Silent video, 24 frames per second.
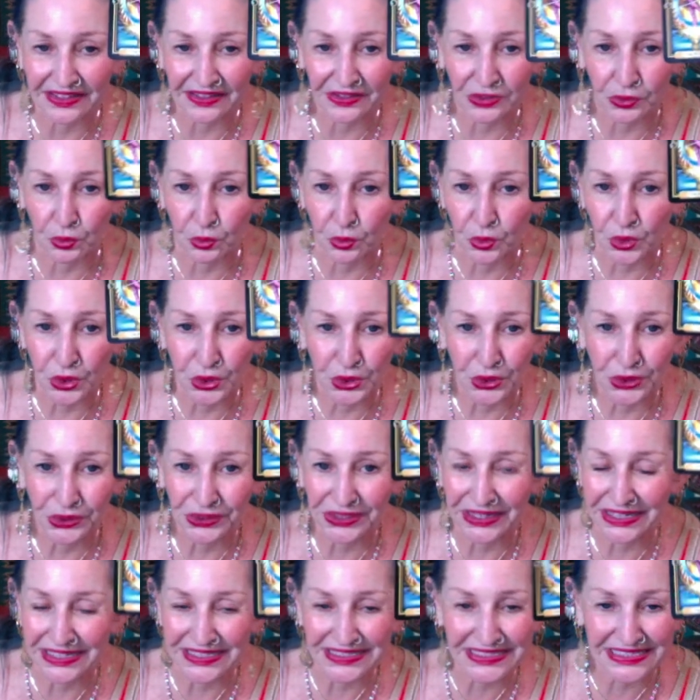The world
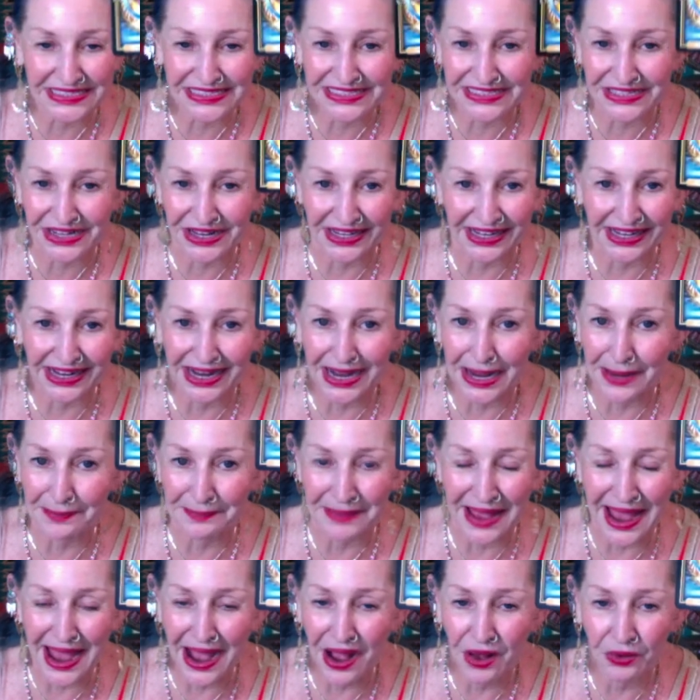is just going to come
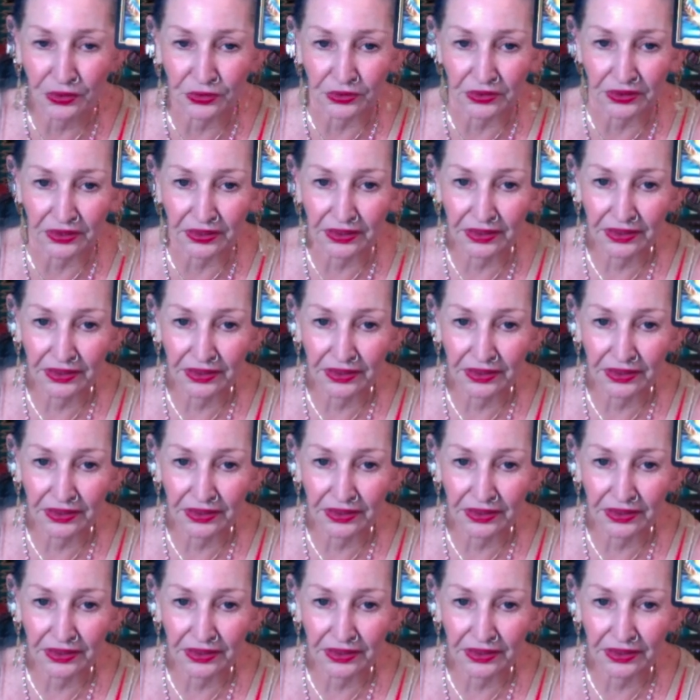out.